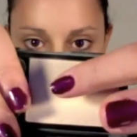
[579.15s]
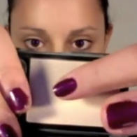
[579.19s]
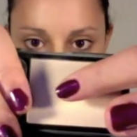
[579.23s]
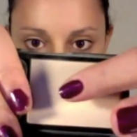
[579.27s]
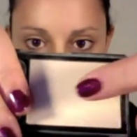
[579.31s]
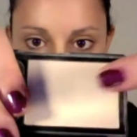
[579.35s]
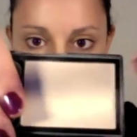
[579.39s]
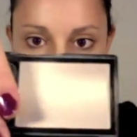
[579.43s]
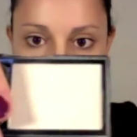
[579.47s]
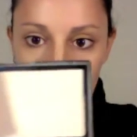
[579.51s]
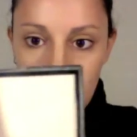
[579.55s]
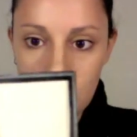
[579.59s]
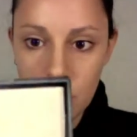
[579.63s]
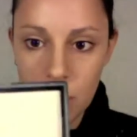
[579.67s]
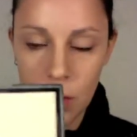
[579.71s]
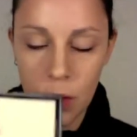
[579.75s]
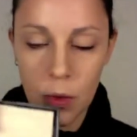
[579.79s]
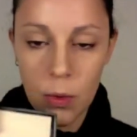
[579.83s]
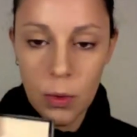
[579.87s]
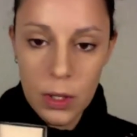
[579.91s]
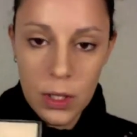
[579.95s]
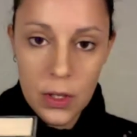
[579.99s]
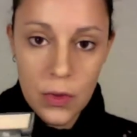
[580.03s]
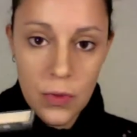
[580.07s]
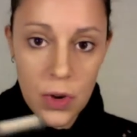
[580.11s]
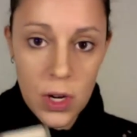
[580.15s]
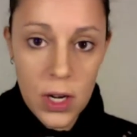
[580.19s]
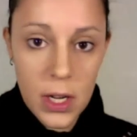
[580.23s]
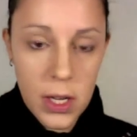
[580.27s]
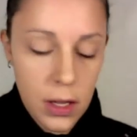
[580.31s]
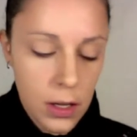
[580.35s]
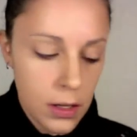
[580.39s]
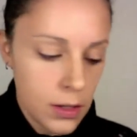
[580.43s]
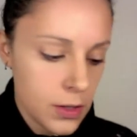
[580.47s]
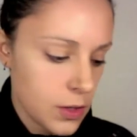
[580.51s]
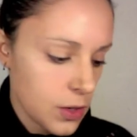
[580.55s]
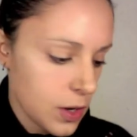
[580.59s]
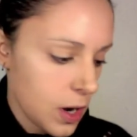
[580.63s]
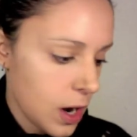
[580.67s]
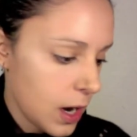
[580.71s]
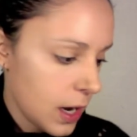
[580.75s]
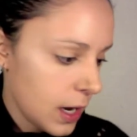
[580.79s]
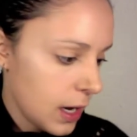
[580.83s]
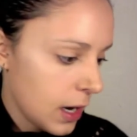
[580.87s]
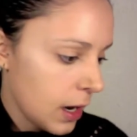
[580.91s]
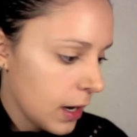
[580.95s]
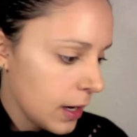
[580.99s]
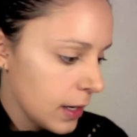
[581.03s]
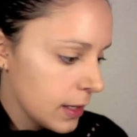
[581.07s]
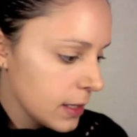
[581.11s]
pale, so it's really good to
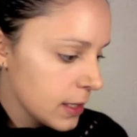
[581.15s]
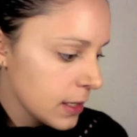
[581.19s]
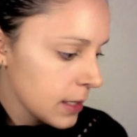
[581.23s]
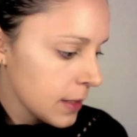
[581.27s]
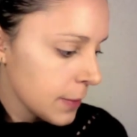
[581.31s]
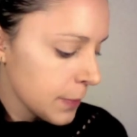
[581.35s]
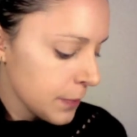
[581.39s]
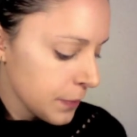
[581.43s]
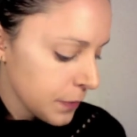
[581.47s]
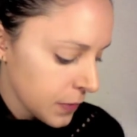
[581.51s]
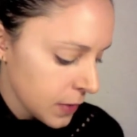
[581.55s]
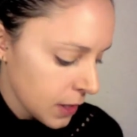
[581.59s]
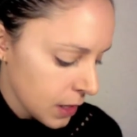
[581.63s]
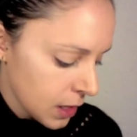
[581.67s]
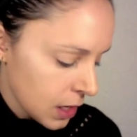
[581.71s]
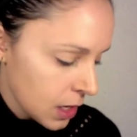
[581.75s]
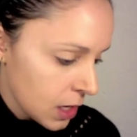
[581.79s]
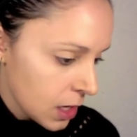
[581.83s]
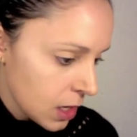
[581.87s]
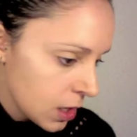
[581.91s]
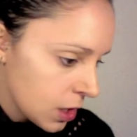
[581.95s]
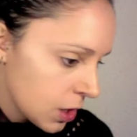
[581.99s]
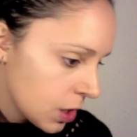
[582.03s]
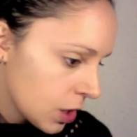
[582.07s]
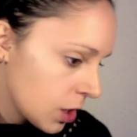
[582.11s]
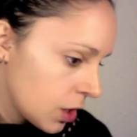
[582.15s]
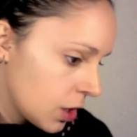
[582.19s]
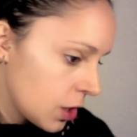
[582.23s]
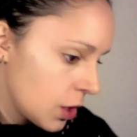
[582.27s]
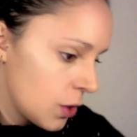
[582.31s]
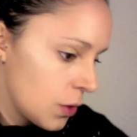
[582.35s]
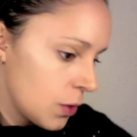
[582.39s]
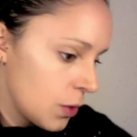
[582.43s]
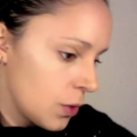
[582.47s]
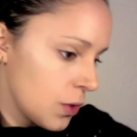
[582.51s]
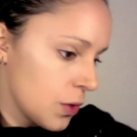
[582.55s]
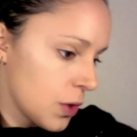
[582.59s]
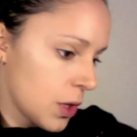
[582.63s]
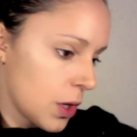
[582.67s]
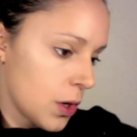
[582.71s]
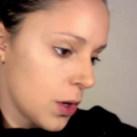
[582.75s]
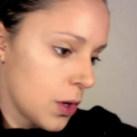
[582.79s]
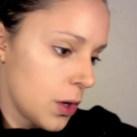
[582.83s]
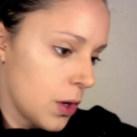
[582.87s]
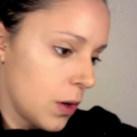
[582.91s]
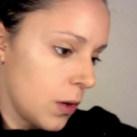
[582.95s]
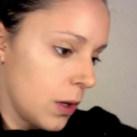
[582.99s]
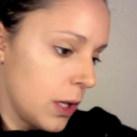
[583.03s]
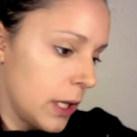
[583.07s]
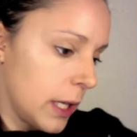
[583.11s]
highlight. You can use, I don't
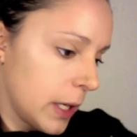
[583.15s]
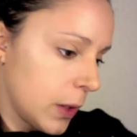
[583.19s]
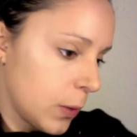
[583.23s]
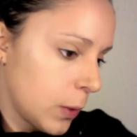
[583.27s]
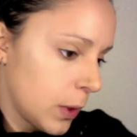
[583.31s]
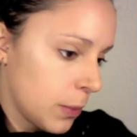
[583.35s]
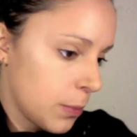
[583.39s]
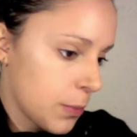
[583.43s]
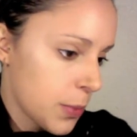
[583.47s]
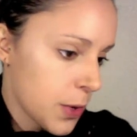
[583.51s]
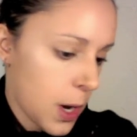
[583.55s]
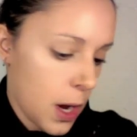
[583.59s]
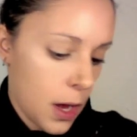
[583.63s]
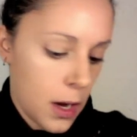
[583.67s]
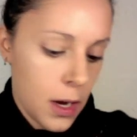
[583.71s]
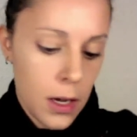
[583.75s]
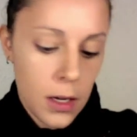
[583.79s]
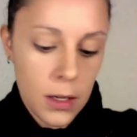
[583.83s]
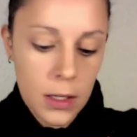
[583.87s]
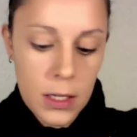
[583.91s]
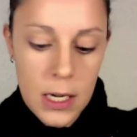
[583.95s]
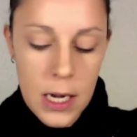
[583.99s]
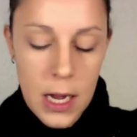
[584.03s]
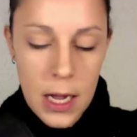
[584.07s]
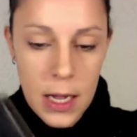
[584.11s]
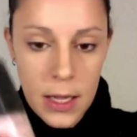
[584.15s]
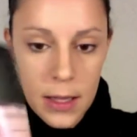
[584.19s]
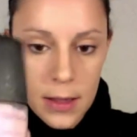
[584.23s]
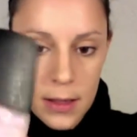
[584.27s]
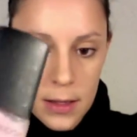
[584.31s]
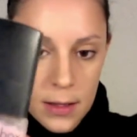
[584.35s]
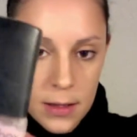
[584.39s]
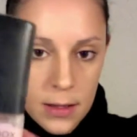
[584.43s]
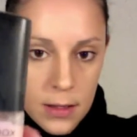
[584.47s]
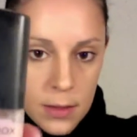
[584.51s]
know, a liquid product like this